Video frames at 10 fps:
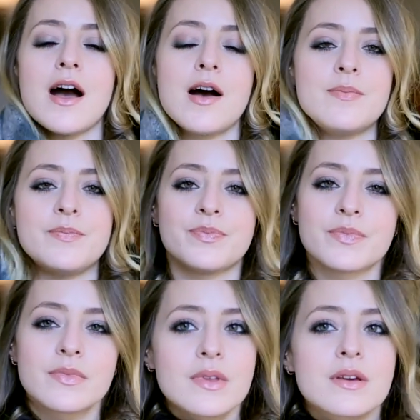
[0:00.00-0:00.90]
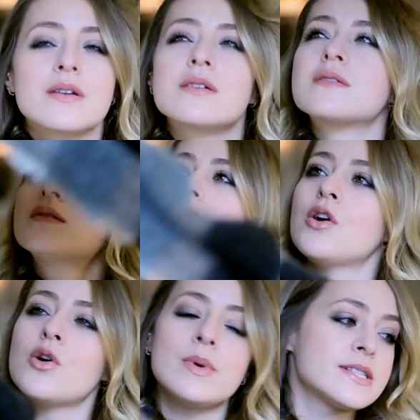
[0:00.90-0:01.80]
um,
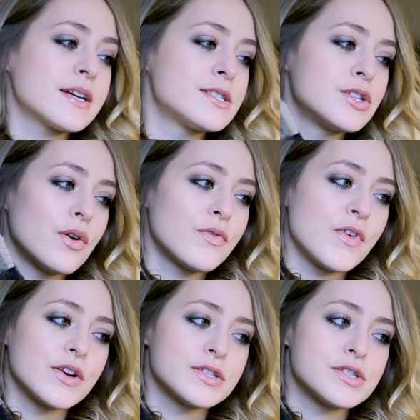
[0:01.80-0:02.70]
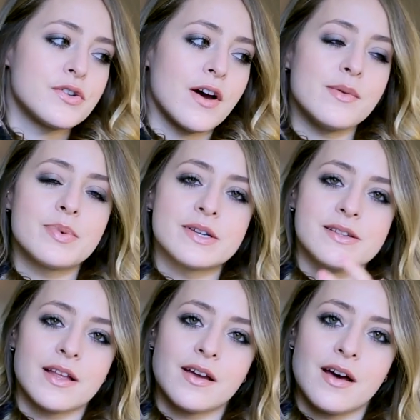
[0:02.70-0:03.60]
almost like a soft focus stripe because
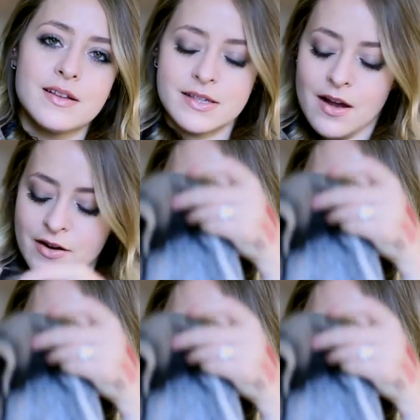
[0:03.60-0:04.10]
like the colours are kind